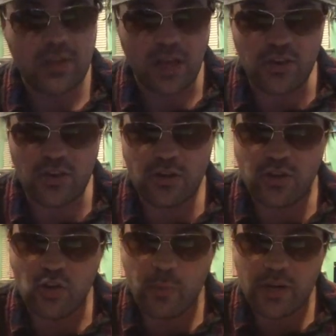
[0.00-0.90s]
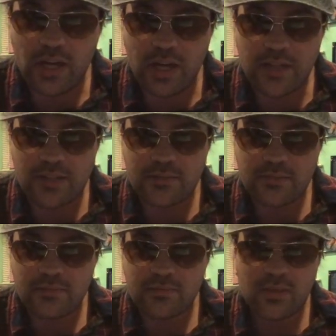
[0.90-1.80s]
I saw this on opening night.
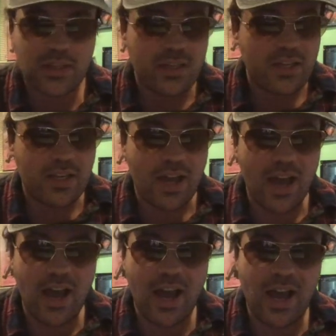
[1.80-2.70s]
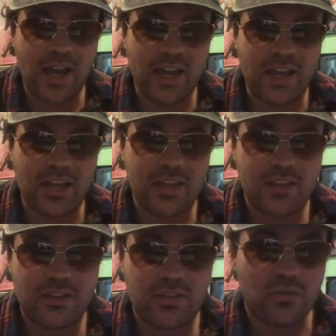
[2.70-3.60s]
I
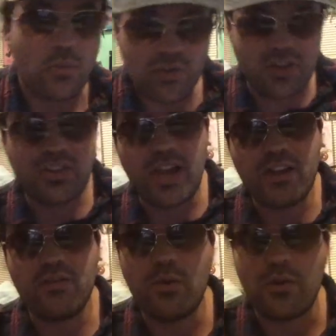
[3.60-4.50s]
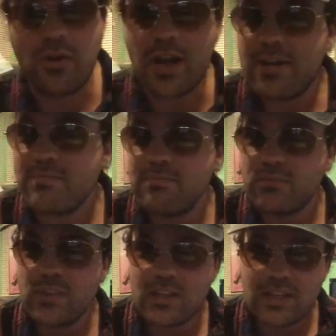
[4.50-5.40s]
was excited for, right?
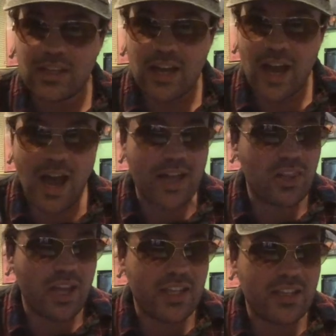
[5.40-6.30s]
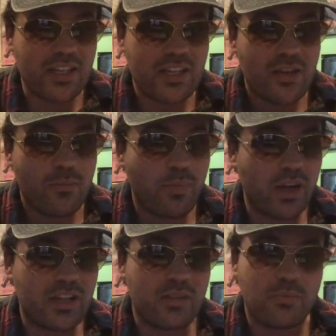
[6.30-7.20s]
I liked it,
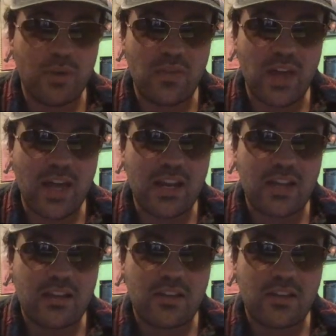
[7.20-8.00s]
but but then